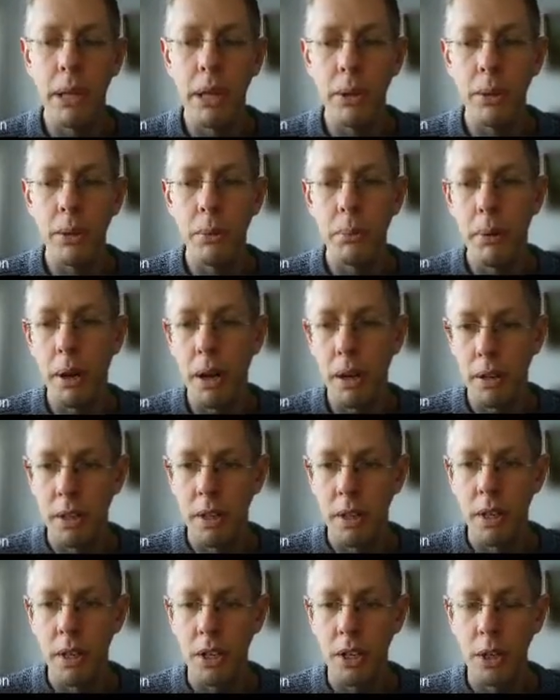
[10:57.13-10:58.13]
but
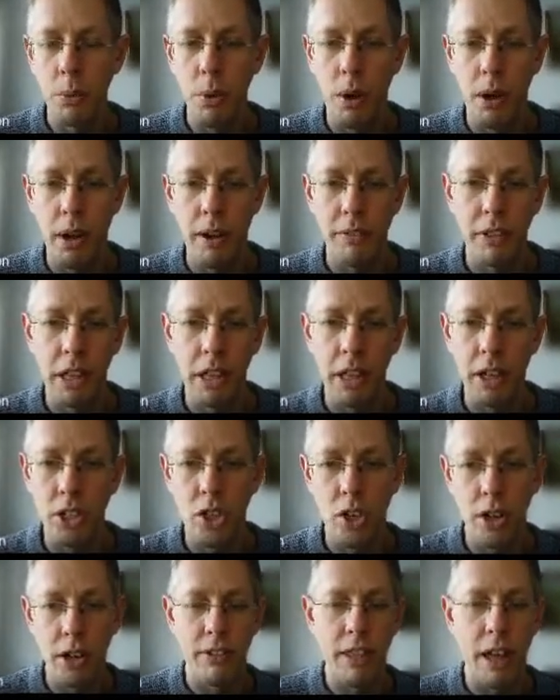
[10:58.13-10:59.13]
you won't have the luxury of
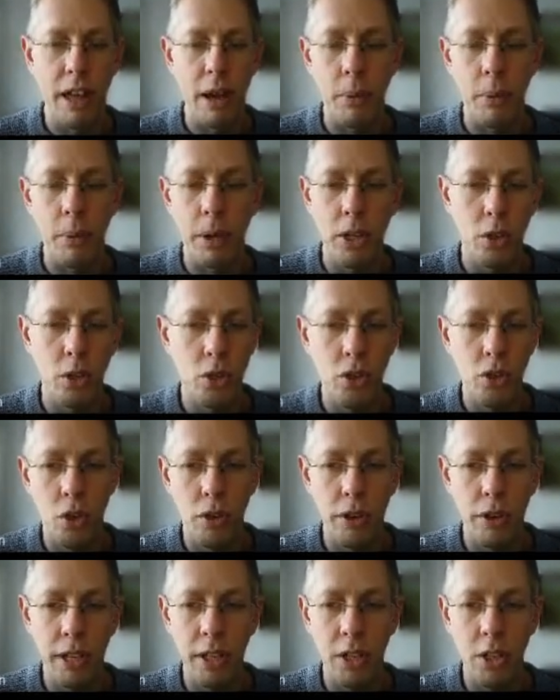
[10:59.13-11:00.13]
that when you're drawing
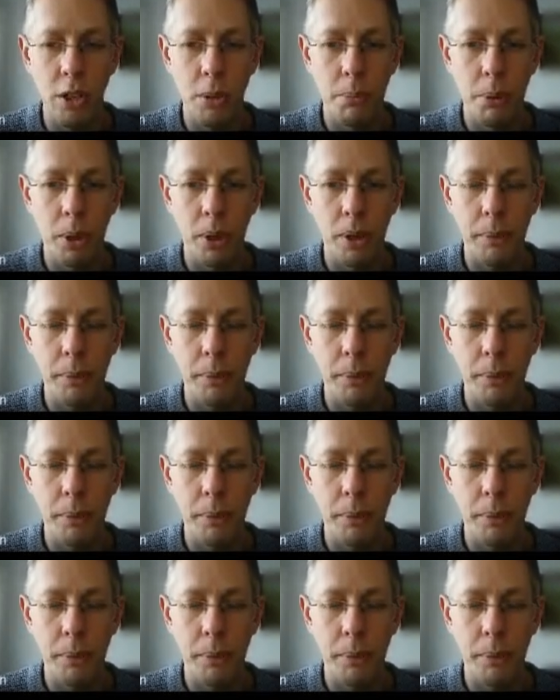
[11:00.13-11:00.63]
in your book.